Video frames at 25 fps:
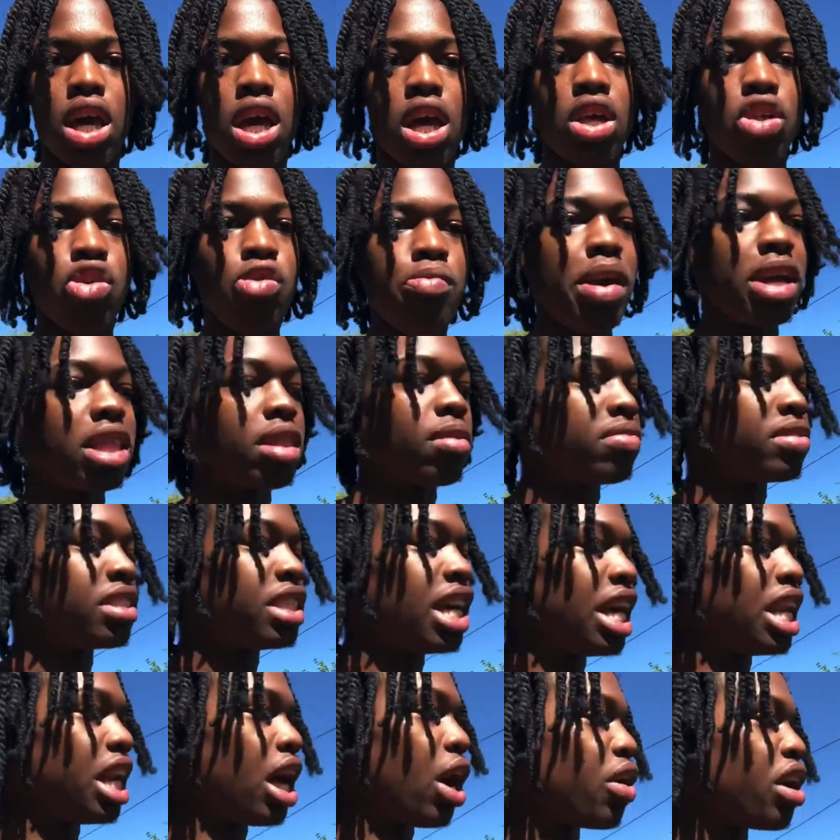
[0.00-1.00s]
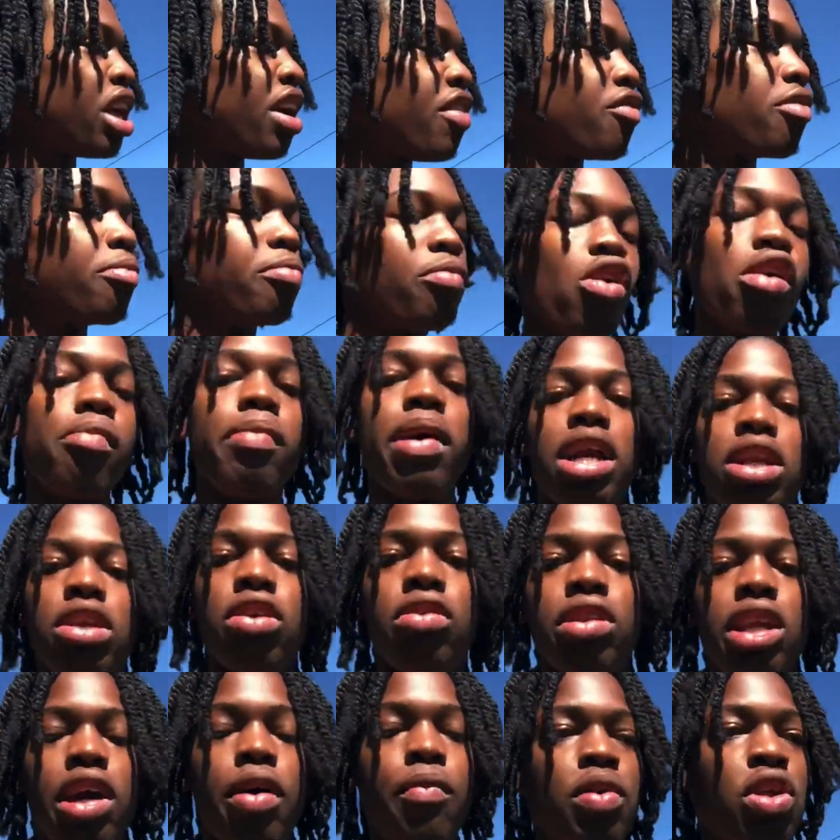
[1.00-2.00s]
You make them stand out even more by
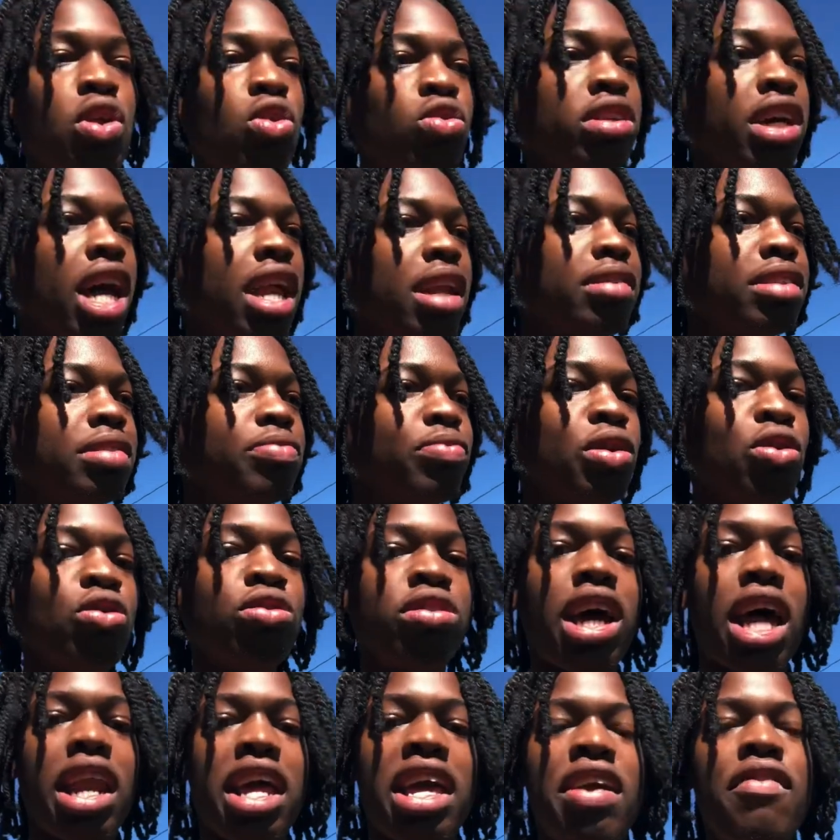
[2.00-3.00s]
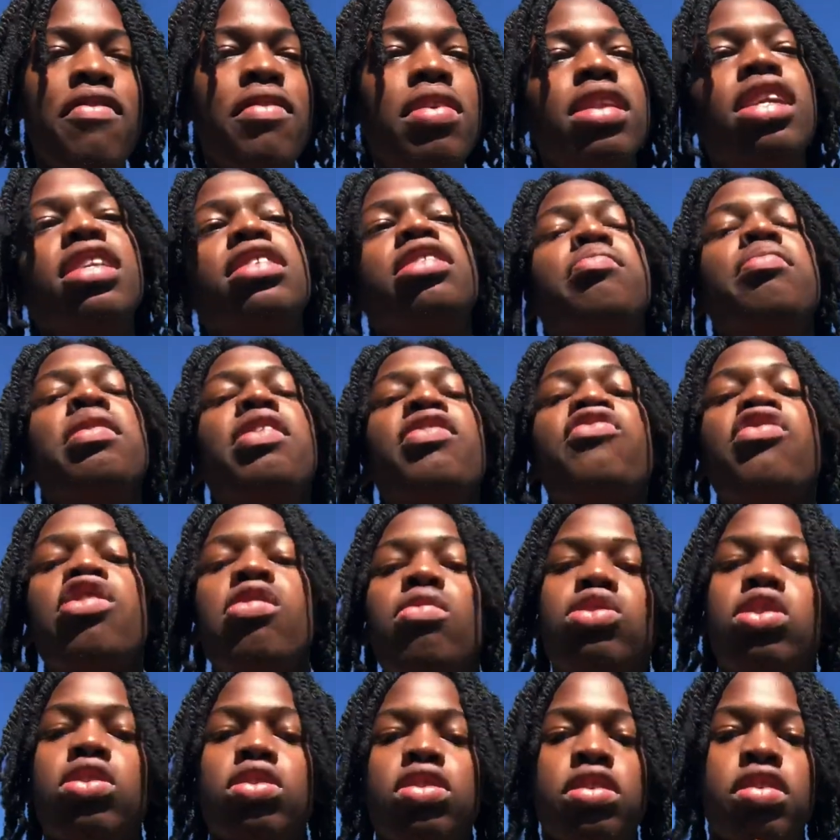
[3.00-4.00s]
doing that. When you try to even, listen, be real
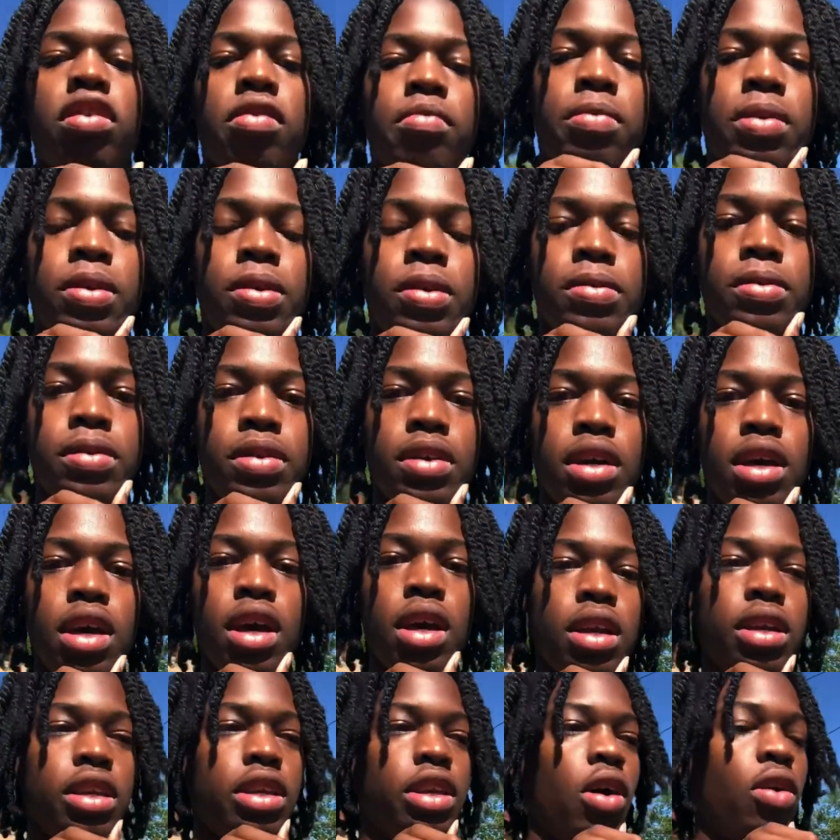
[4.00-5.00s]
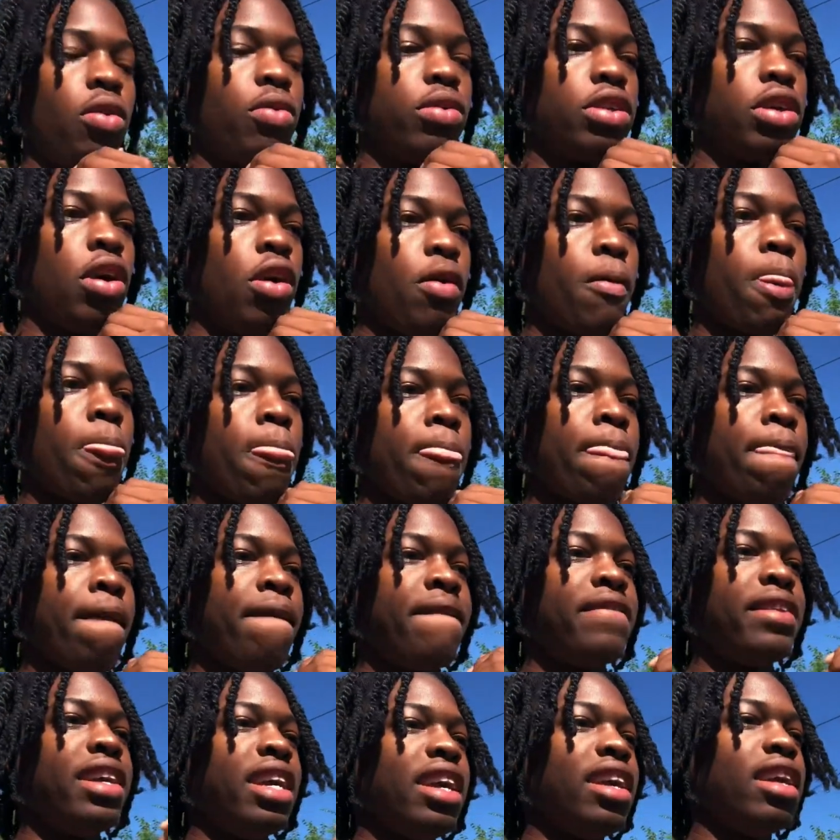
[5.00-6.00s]
with yourself, bro. Don't
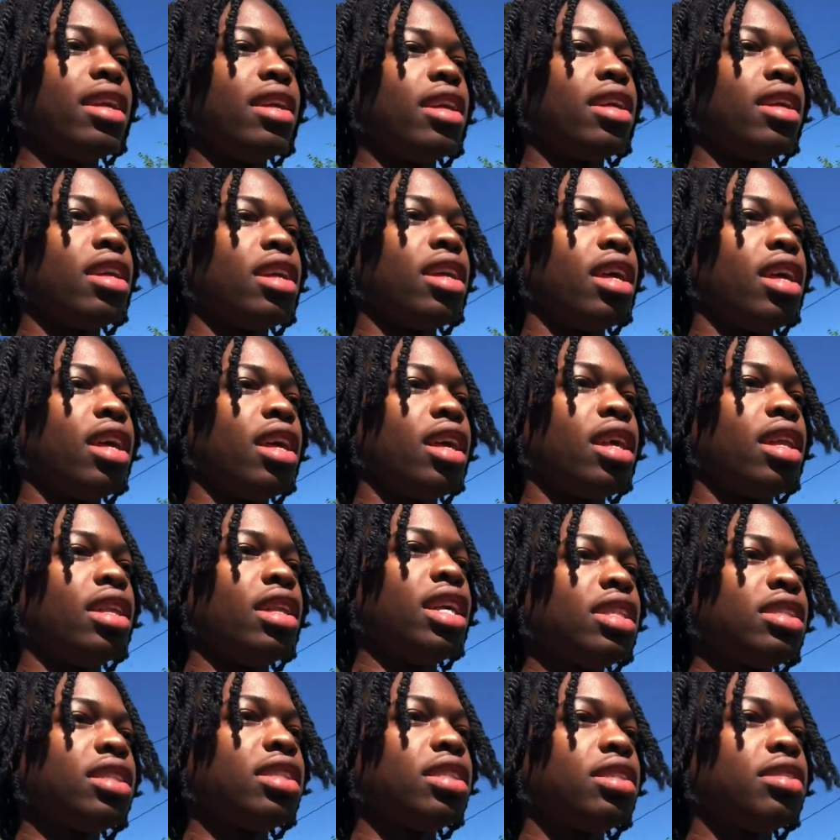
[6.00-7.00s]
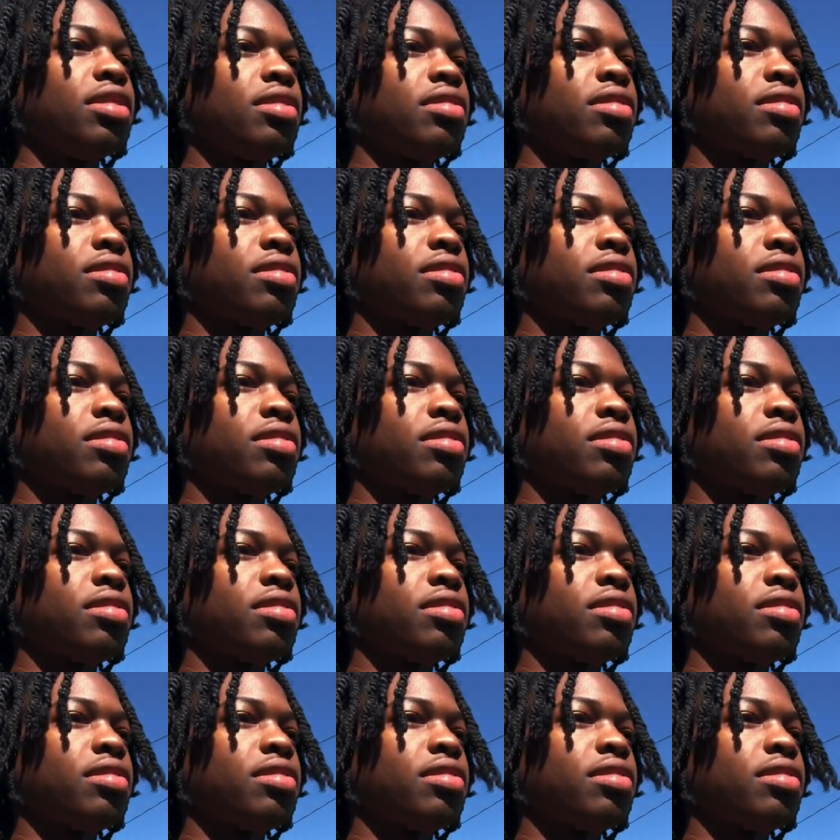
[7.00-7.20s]
listen.